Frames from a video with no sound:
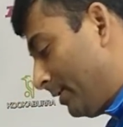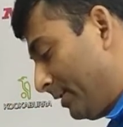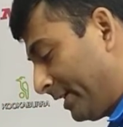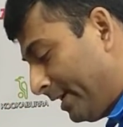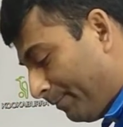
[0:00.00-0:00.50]

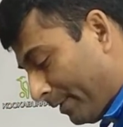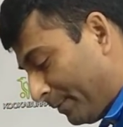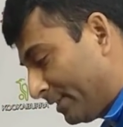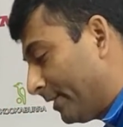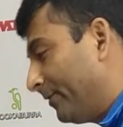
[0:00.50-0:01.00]
The key
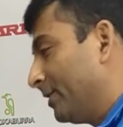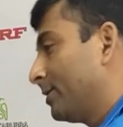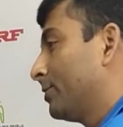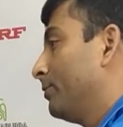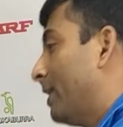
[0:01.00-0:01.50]
purpose of this
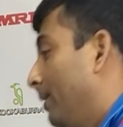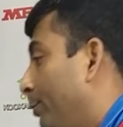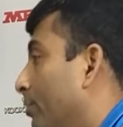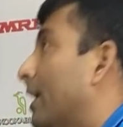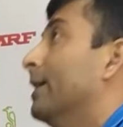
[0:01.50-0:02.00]
is to help
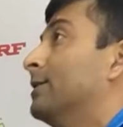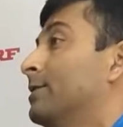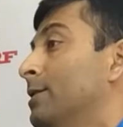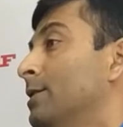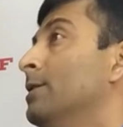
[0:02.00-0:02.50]
you guys
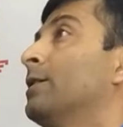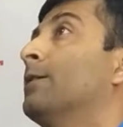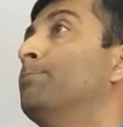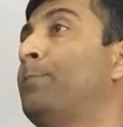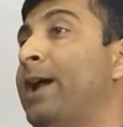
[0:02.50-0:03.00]

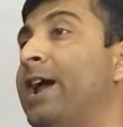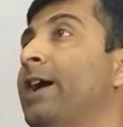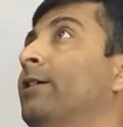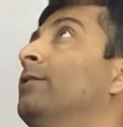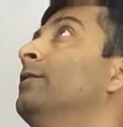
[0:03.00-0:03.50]

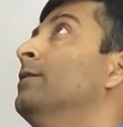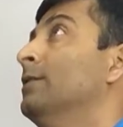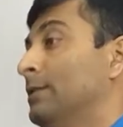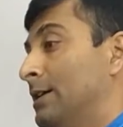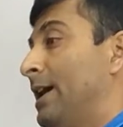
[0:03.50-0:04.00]
compare
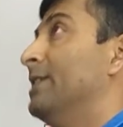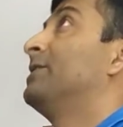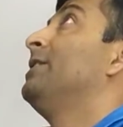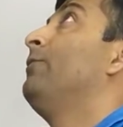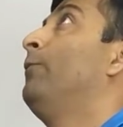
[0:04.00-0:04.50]
and
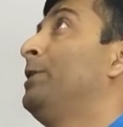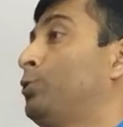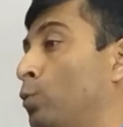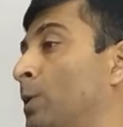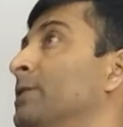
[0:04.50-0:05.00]
see which
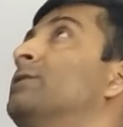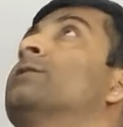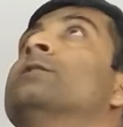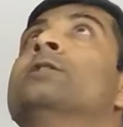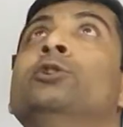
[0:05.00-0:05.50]

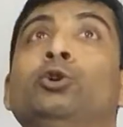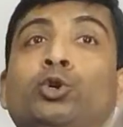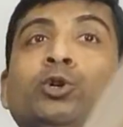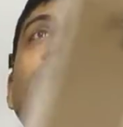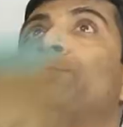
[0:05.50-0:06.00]
ones you
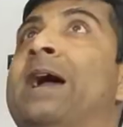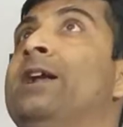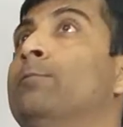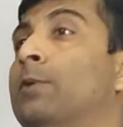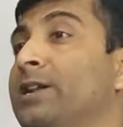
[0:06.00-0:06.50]
should
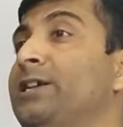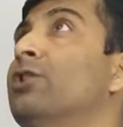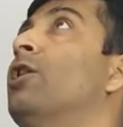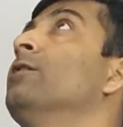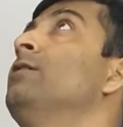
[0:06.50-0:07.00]
spend money
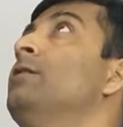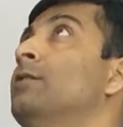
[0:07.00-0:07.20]
on,